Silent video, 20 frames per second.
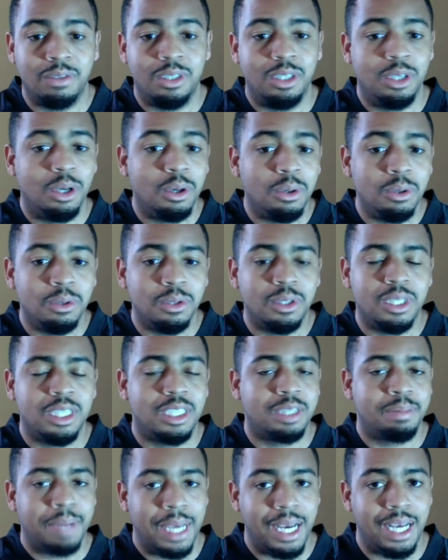He knows
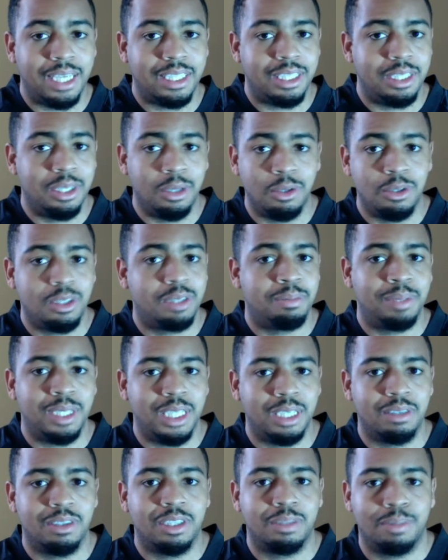his past. He knows he's
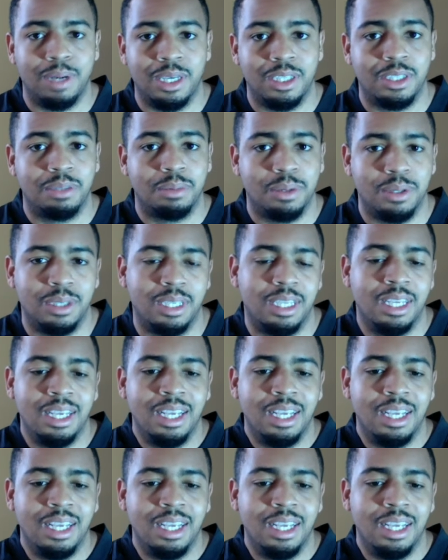been irresponsible.